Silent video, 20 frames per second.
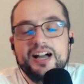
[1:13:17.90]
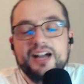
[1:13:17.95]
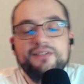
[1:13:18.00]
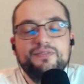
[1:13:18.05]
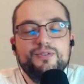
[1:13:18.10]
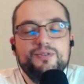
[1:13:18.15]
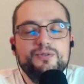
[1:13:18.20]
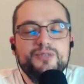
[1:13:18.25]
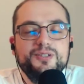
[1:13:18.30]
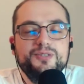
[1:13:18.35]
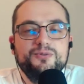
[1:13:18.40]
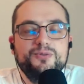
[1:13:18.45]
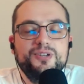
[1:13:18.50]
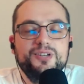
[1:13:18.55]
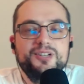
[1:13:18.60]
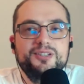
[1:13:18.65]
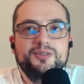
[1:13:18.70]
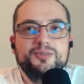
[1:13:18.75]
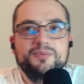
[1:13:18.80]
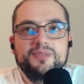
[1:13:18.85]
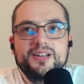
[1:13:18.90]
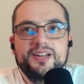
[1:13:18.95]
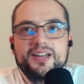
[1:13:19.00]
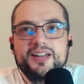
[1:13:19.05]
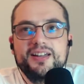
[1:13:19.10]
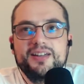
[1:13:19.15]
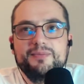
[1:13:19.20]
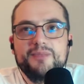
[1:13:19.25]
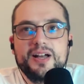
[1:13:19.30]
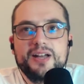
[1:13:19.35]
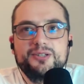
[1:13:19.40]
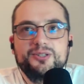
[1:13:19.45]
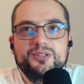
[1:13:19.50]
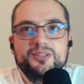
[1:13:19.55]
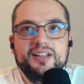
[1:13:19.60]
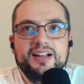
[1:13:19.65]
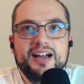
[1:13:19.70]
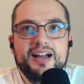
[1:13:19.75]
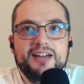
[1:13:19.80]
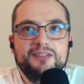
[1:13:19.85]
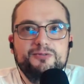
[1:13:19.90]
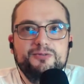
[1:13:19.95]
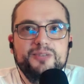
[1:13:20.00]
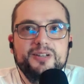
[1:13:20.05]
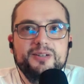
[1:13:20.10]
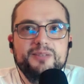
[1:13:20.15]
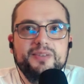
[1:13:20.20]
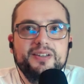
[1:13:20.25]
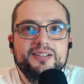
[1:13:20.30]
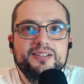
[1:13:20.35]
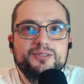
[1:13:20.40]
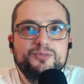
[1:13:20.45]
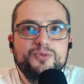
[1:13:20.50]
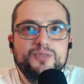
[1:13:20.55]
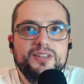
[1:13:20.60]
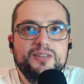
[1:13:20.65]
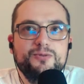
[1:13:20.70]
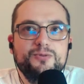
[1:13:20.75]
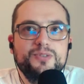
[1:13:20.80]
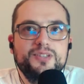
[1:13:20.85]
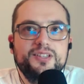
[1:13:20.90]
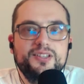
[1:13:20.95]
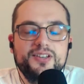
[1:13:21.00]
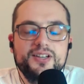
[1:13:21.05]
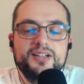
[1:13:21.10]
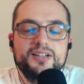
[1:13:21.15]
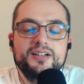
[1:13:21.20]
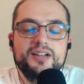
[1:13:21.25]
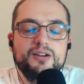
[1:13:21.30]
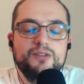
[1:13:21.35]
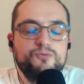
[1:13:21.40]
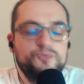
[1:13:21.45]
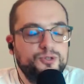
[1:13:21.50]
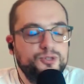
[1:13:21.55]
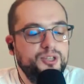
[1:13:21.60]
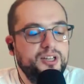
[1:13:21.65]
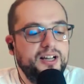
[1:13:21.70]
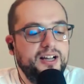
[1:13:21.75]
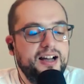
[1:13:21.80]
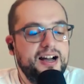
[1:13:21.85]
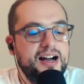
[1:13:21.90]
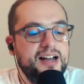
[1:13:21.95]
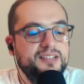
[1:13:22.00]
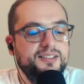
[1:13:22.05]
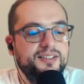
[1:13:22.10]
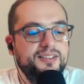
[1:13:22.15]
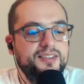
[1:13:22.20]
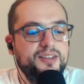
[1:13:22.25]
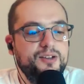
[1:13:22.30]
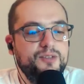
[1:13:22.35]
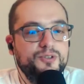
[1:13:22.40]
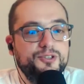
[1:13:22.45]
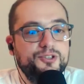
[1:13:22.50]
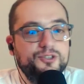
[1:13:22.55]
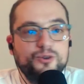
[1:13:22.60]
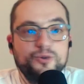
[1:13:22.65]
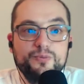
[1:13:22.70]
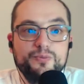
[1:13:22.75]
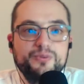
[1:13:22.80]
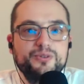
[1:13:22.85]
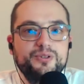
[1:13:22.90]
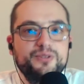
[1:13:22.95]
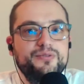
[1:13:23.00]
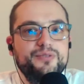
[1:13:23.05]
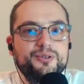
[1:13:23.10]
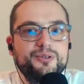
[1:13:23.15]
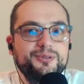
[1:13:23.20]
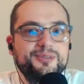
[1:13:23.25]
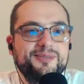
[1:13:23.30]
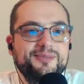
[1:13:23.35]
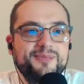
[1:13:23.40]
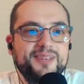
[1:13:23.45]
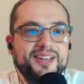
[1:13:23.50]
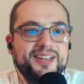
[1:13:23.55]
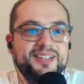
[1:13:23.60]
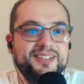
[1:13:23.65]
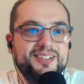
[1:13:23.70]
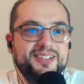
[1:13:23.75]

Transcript: I've always wanted to play Magic the Gathering because when I was young, I watched the cards and they were so beautiful to me.